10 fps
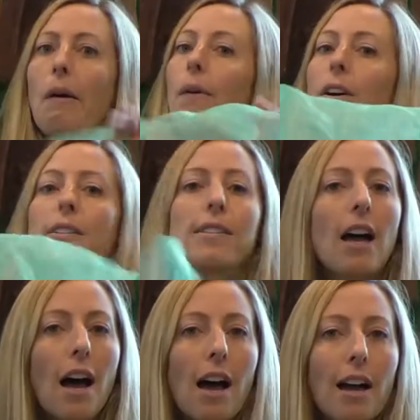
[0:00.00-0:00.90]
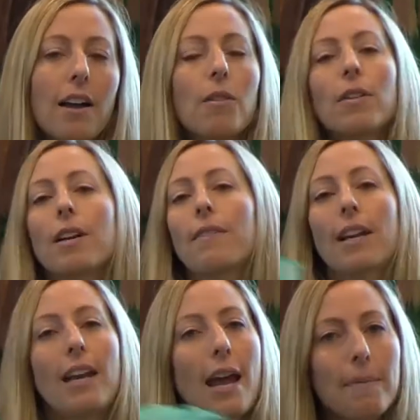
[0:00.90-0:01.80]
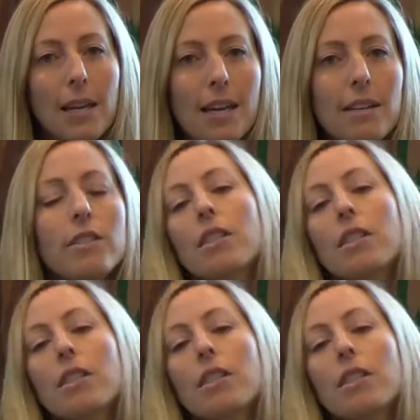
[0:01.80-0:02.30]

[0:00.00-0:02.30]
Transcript: or a sock or even a napkin,